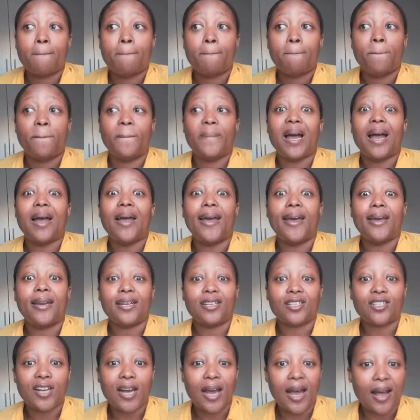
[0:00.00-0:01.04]
I had a
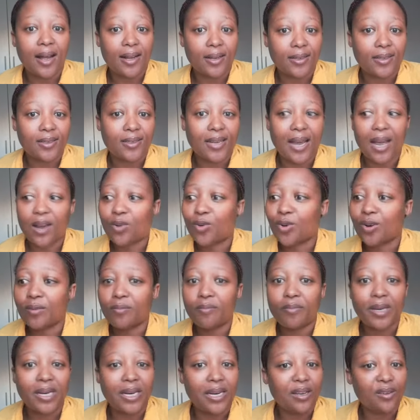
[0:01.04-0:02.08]
child. I couldn't
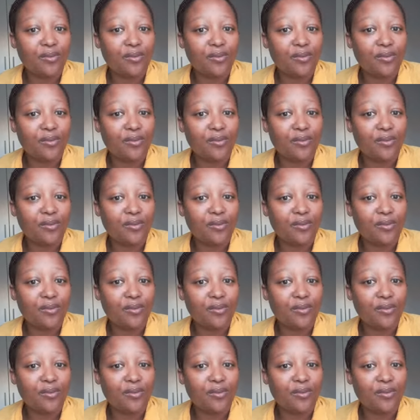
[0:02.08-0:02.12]
believe.